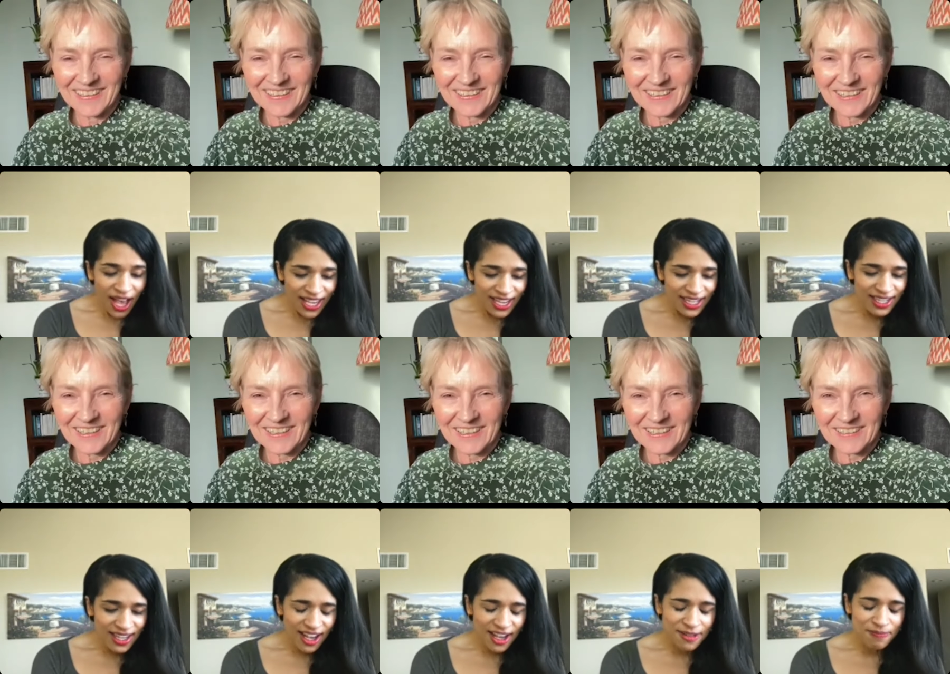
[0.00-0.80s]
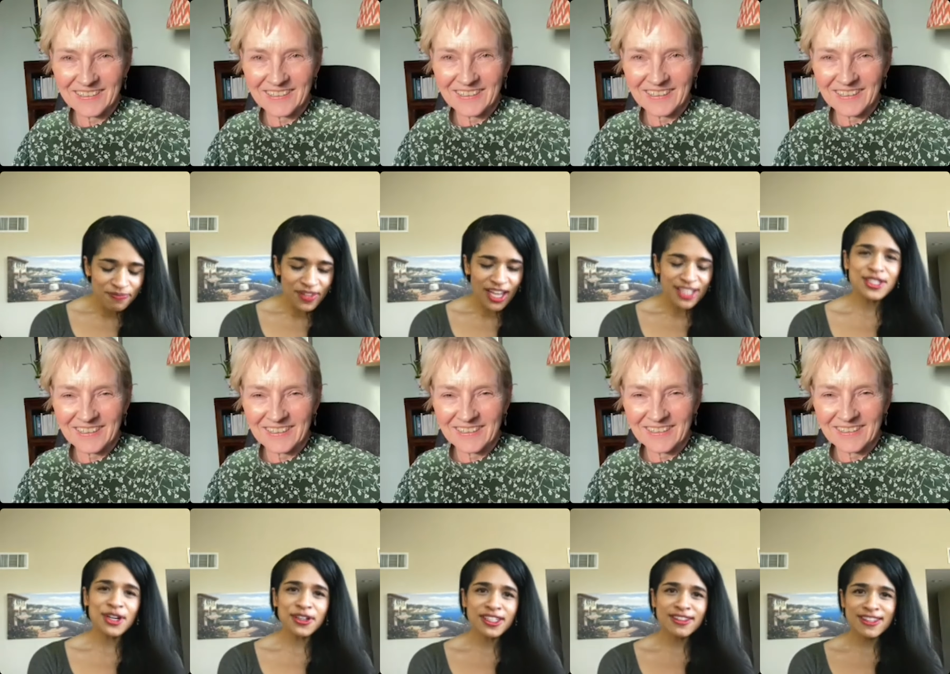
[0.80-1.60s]
Speaker 1: I
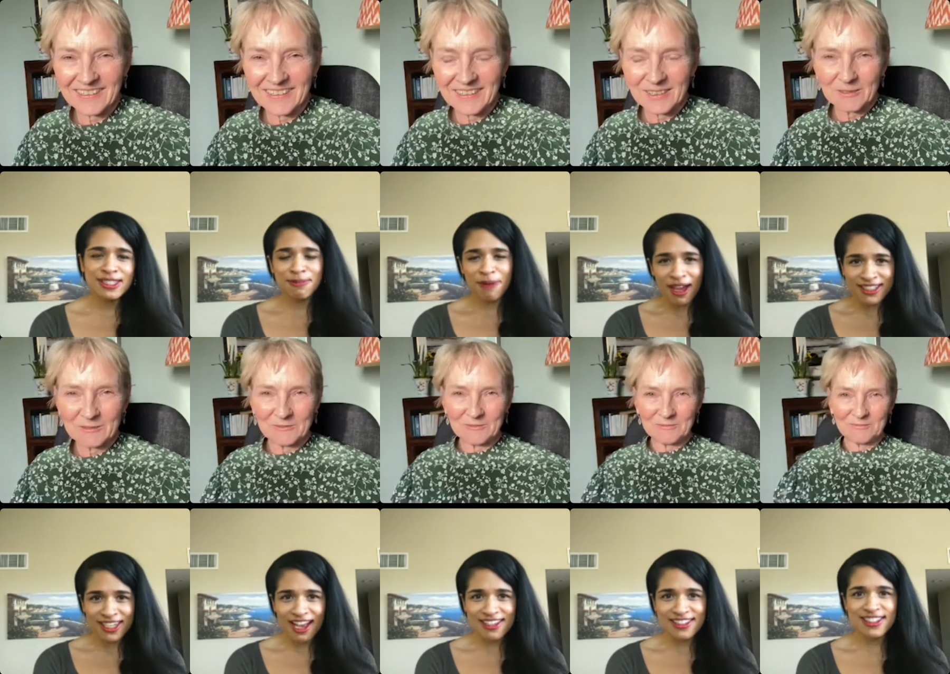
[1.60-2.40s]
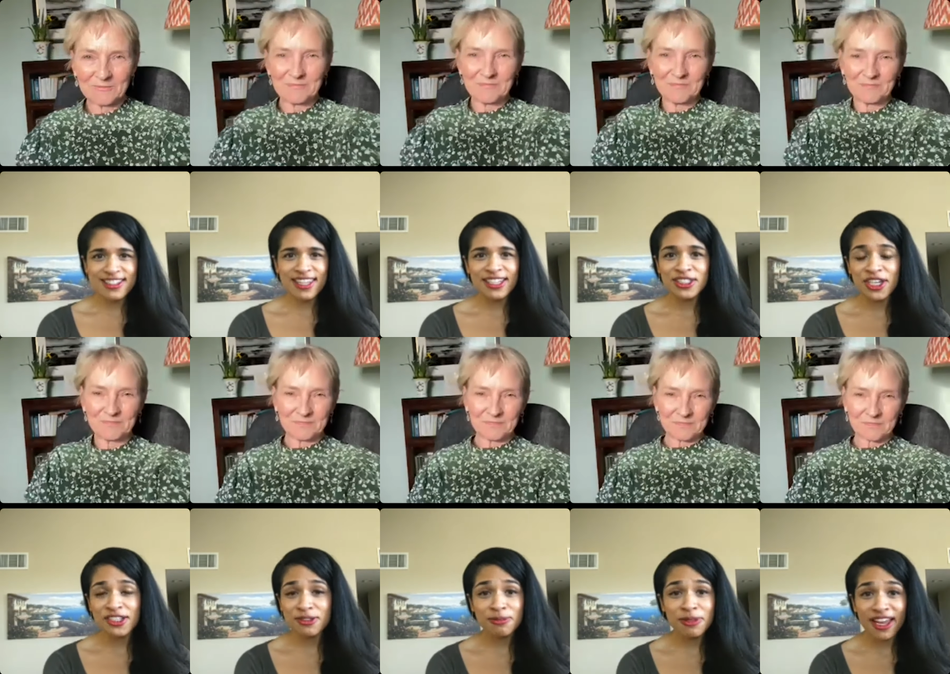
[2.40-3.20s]
started this podcast, A Slight
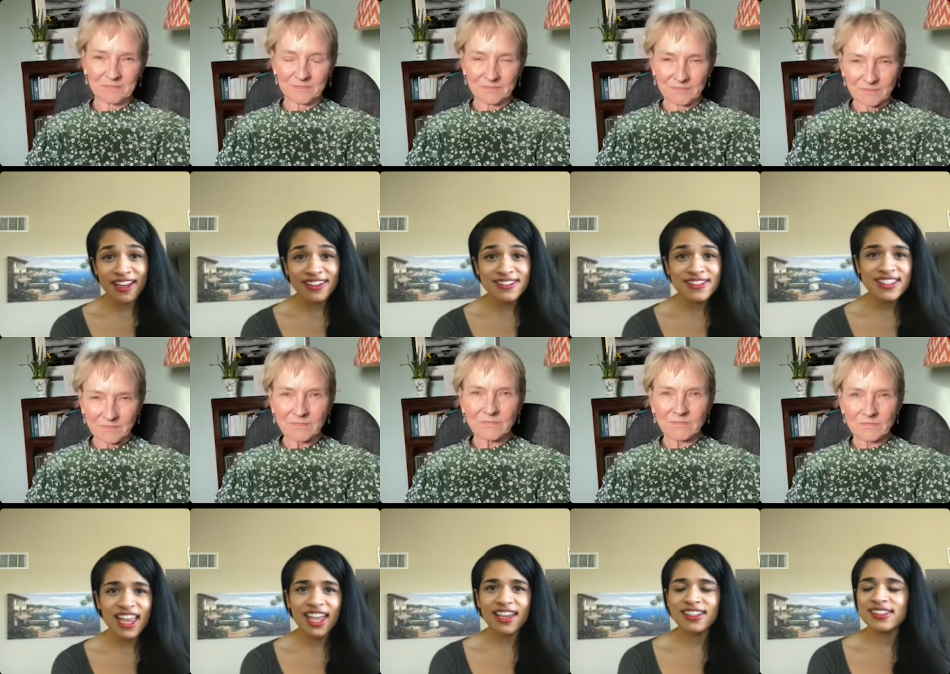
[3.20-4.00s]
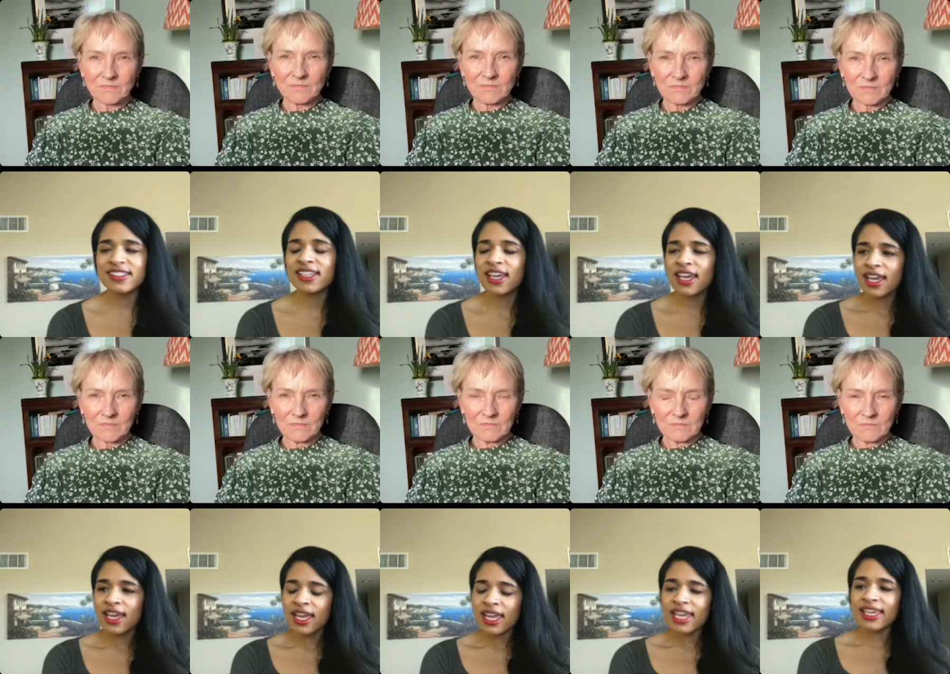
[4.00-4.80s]
Change of Plans, and
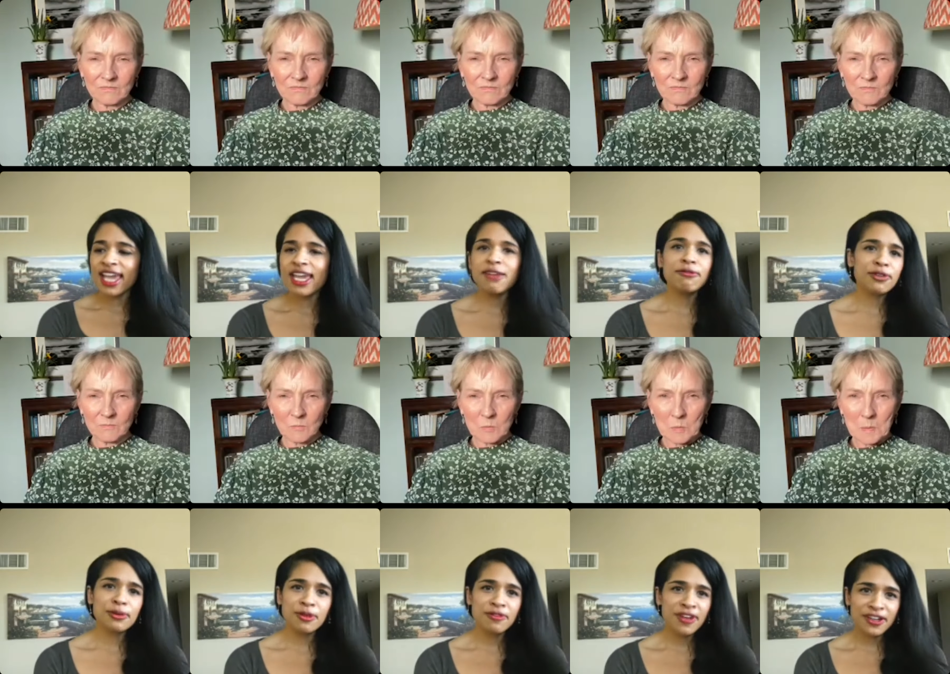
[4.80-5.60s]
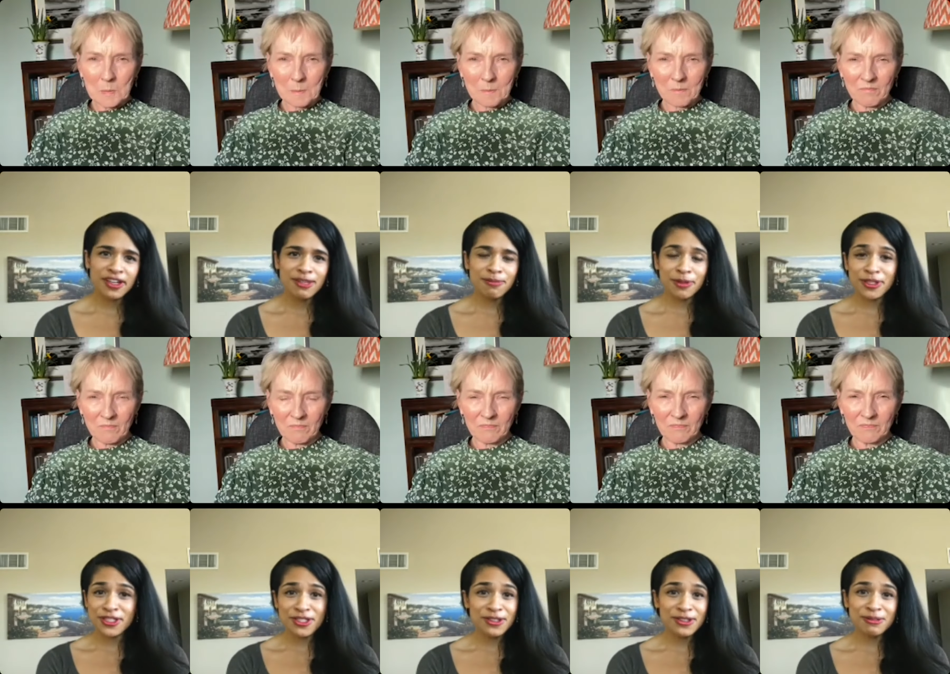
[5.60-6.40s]
it came from a very
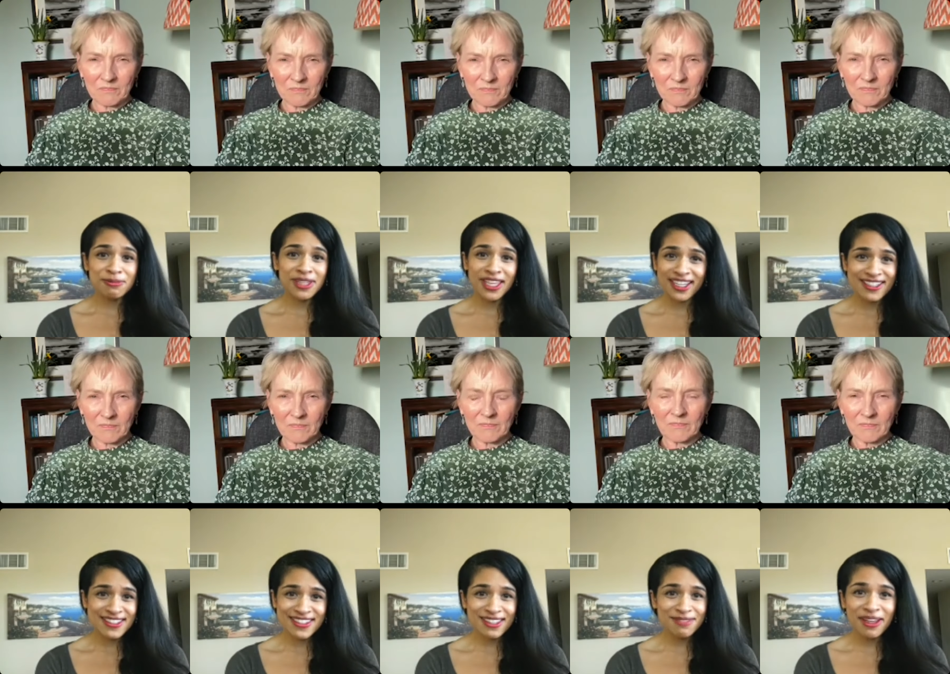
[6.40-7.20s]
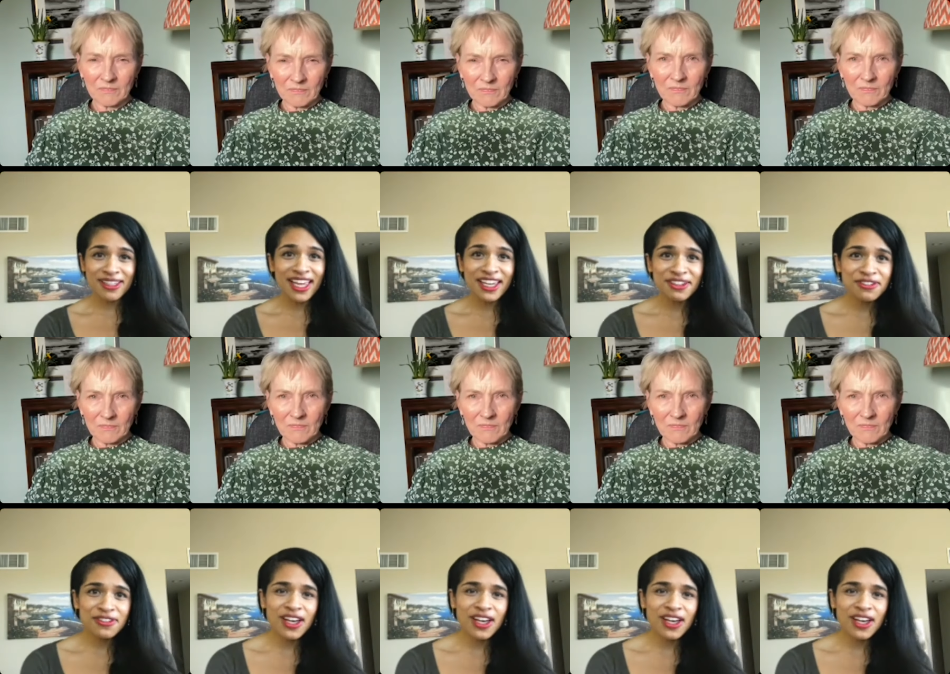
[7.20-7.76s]
personal place in my life.